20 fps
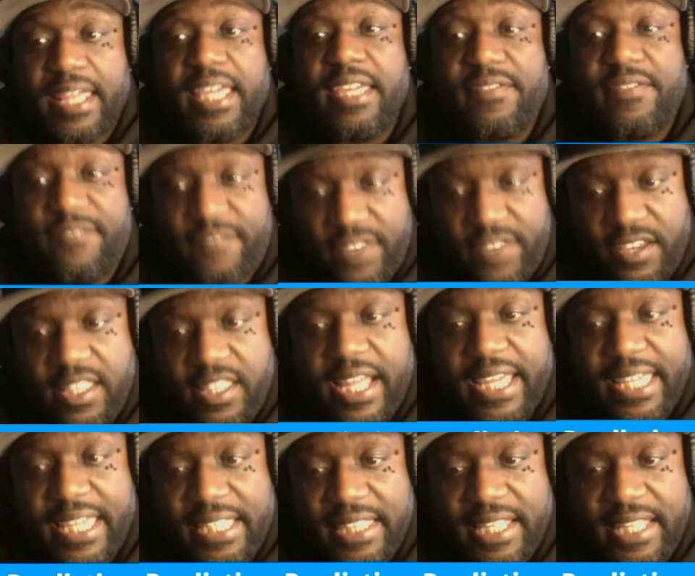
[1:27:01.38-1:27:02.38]
he feel
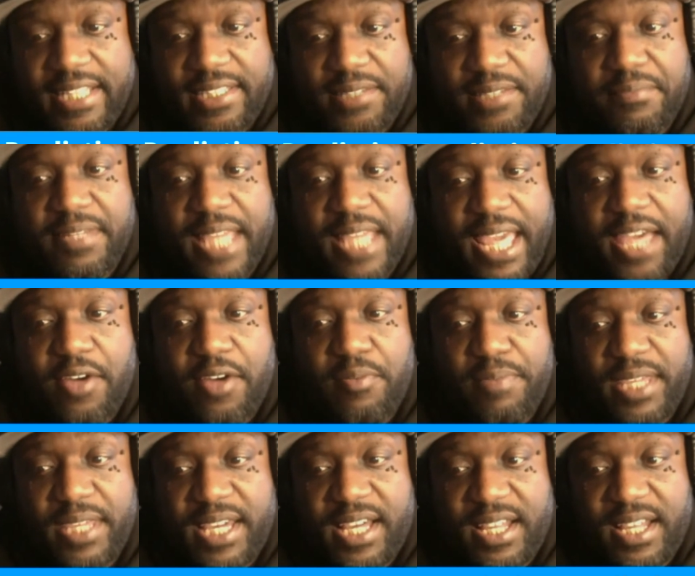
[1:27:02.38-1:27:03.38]
like he let them
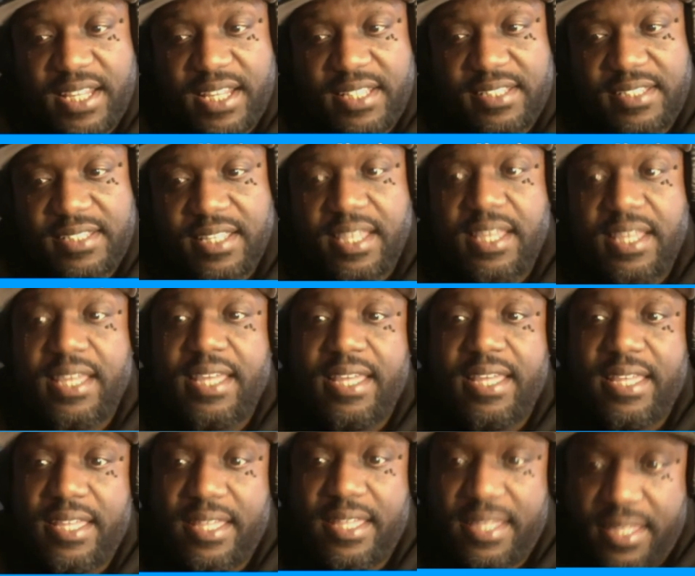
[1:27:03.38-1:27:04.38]
down because
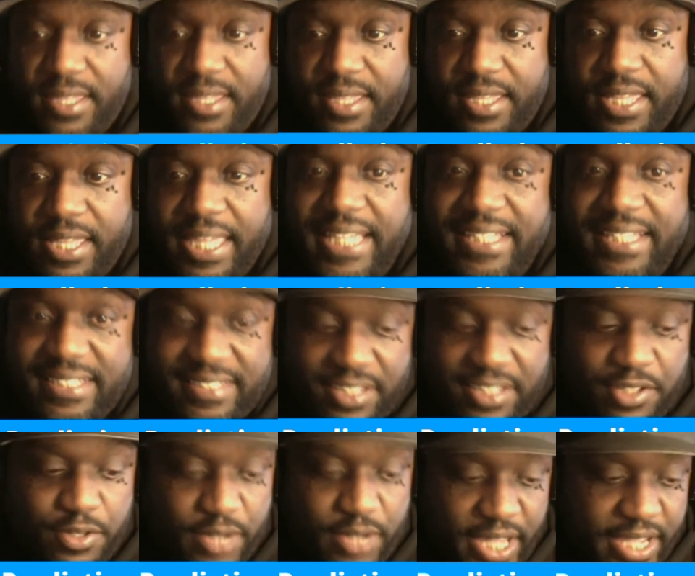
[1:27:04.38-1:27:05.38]
he's
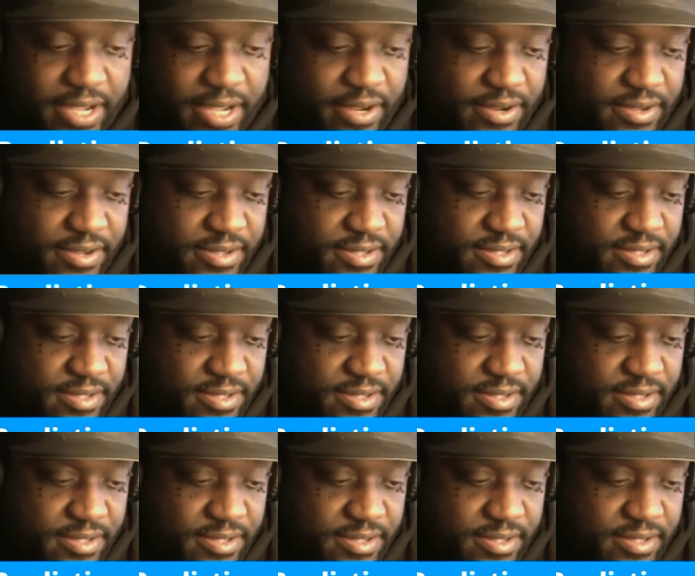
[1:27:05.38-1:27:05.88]
still there.